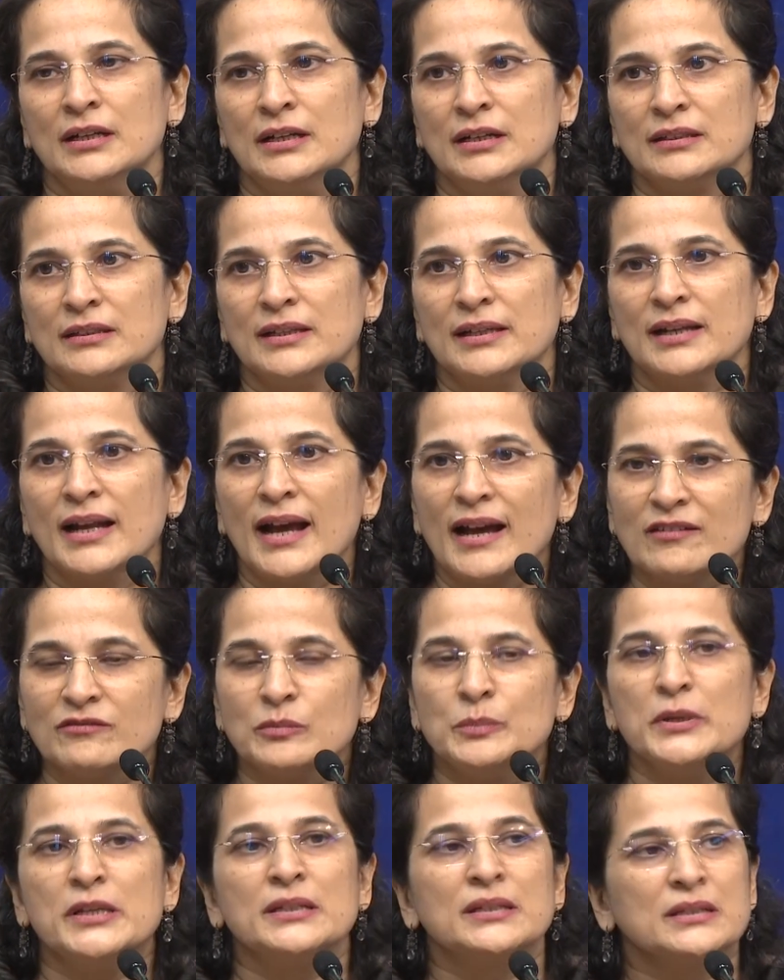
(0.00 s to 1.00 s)
There
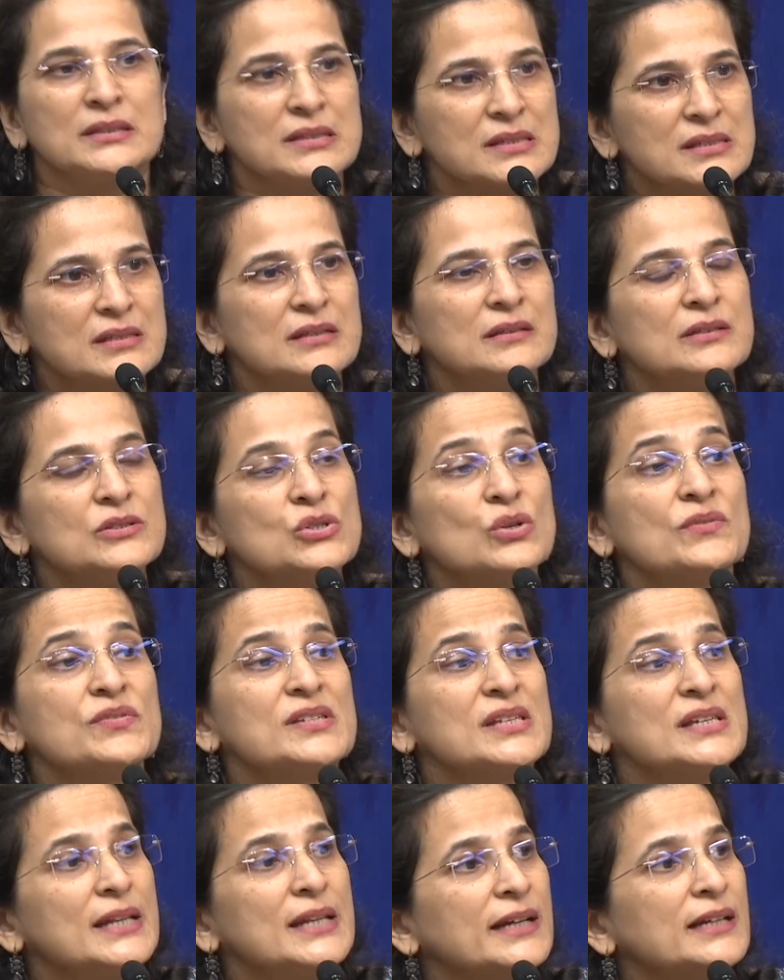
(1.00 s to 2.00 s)
have been concerns of
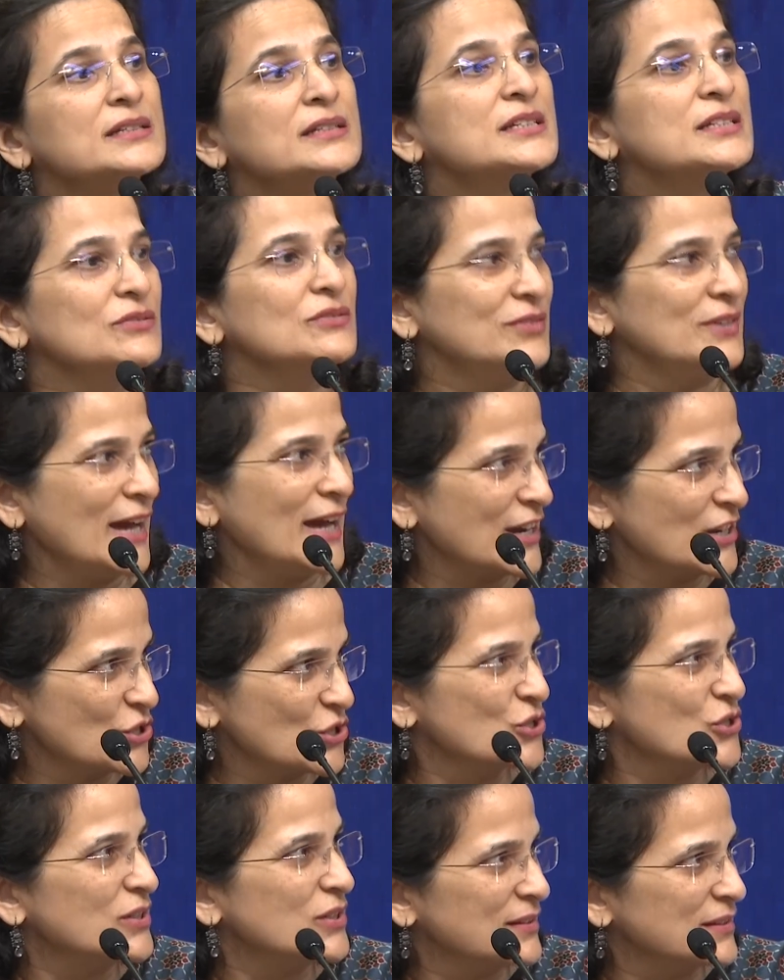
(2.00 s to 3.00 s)
selective
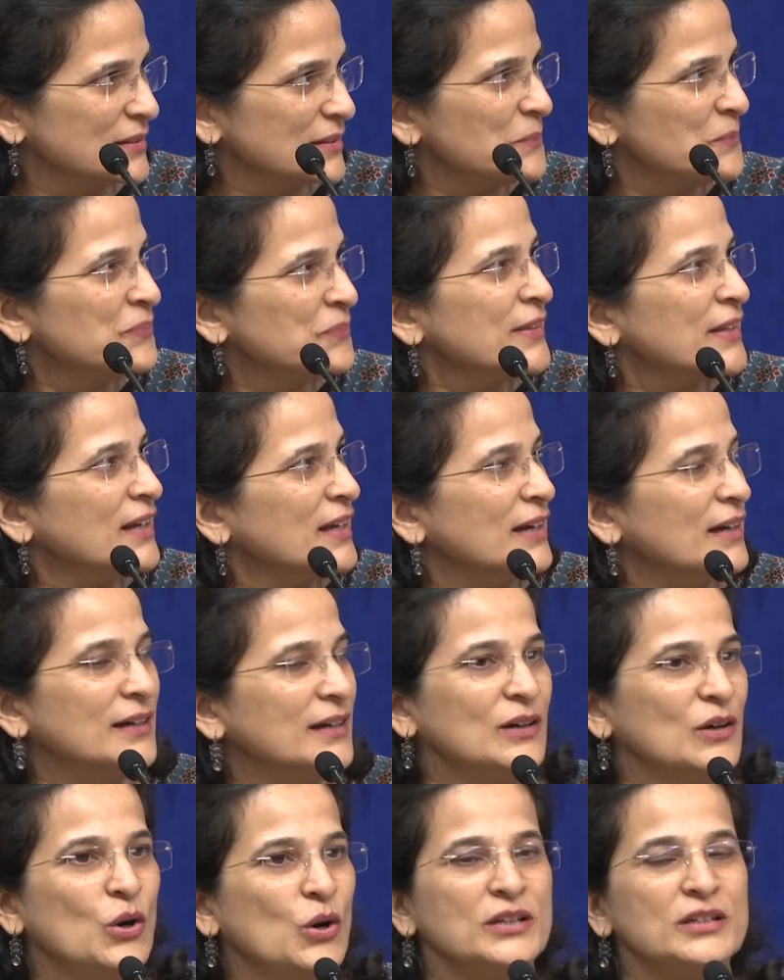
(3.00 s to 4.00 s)
action
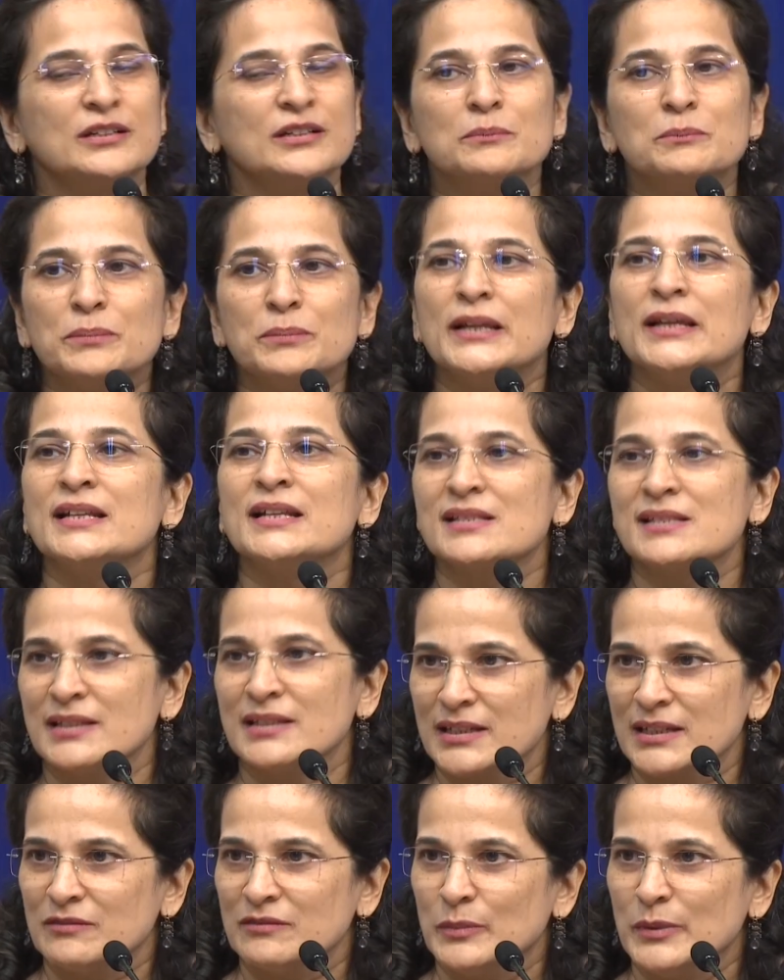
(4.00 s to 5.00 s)
on complaints
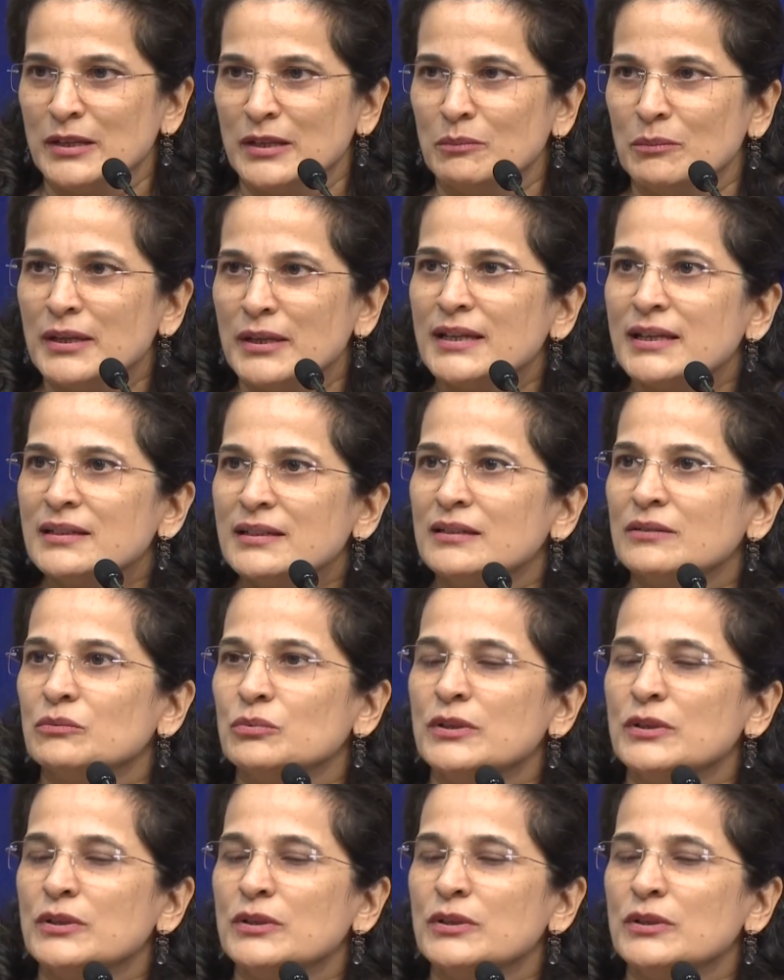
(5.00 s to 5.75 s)
that have been made.